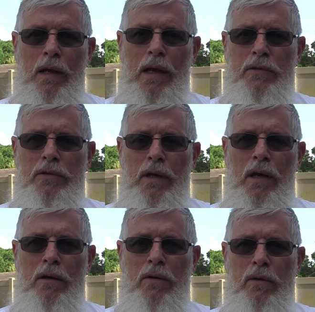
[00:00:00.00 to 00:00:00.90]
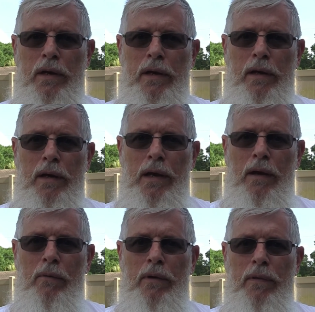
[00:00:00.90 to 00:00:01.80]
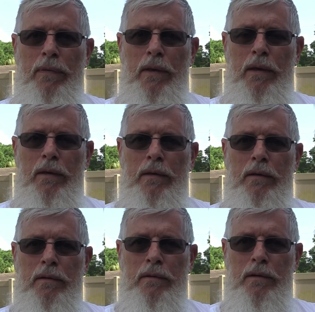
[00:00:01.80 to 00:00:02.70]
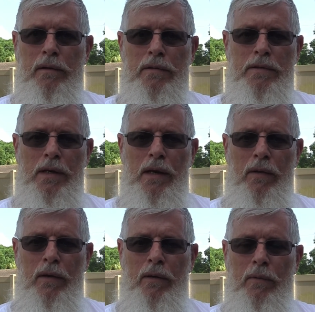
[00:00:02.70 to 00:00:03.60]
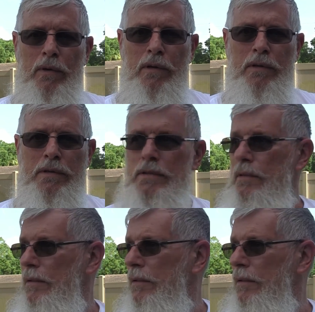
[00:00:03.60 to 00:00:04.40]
Actually, I'll go get it now. What do you think? See how that works.